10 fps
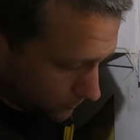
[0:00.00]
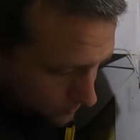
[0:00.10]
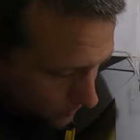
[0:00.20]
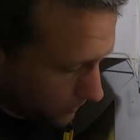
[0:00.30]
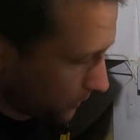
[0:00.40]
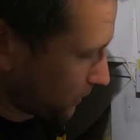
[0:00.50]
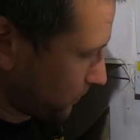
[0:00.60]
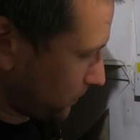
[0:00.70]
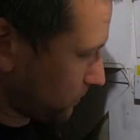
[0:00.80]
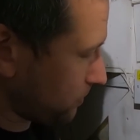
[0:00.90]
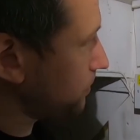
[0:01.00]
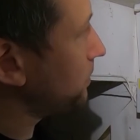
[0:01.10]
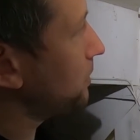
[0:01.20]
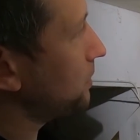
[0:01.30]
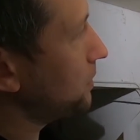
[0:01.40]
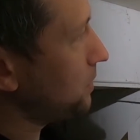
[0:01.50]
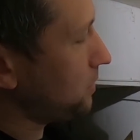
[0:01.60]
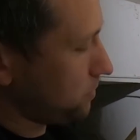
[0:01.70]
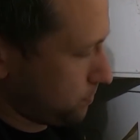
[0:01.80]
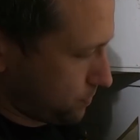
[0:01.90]
it's slightly lower,
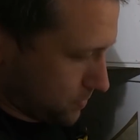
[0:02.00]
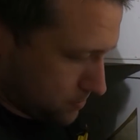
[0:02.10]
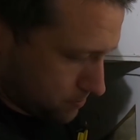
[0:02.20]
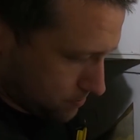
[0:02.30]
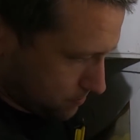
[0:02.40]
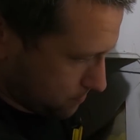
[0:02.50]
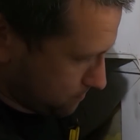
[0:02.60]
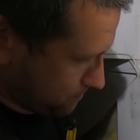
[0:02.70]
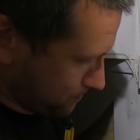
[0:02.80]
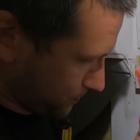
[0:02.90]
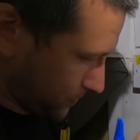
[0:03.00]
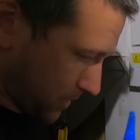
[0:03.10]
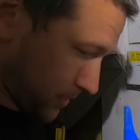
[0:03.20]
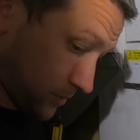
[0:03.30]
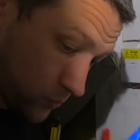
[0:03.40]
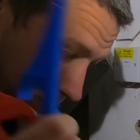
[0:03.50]
but that is